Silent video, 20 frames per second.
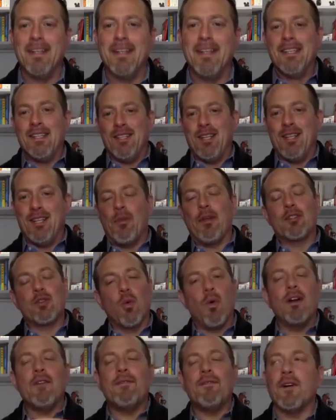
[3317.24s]
You know, there's a
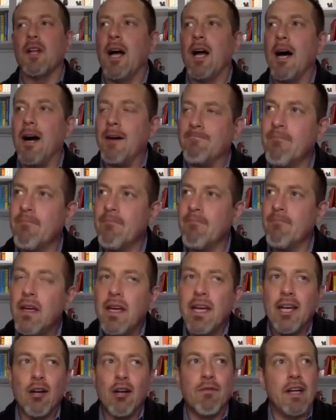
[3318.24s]
wonderful
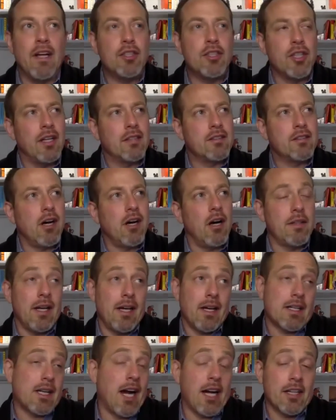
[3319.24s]
intervention. It's called
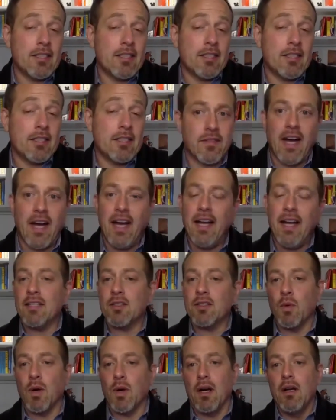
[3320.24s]
Conscious Acts of Kindness,
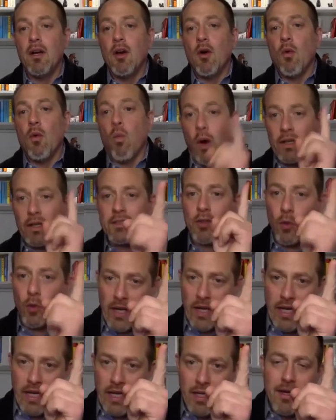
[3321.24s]
where once a
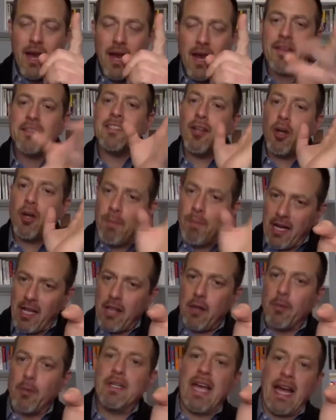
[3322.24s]
week, and this is a little bigger than
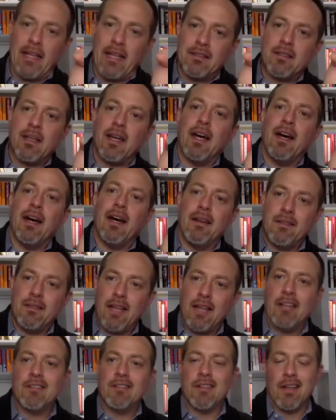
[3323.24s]
what Dan's
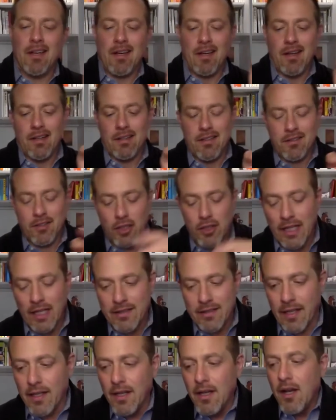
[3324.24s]

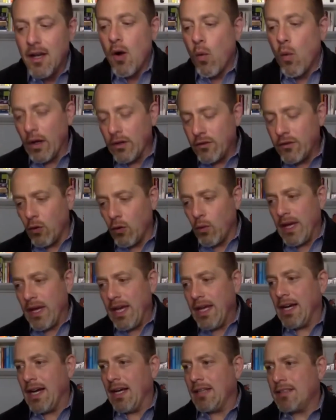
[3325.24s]
suggesting, once a week,
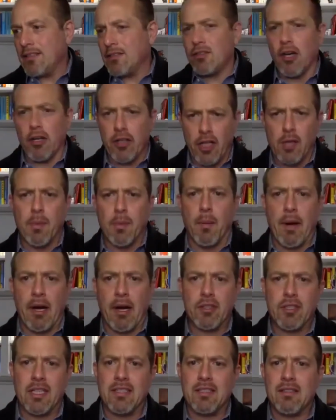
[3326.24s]
this is Sonia
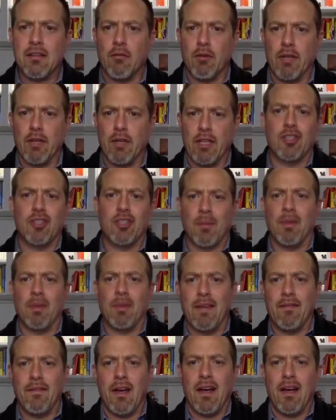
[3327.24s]
Lubomirski's research, I believe,
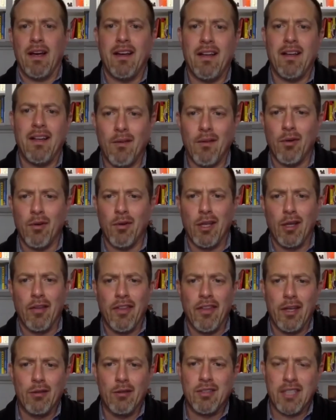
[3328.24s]
in
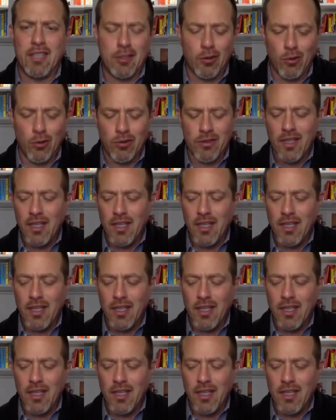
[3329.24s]
the UC schools,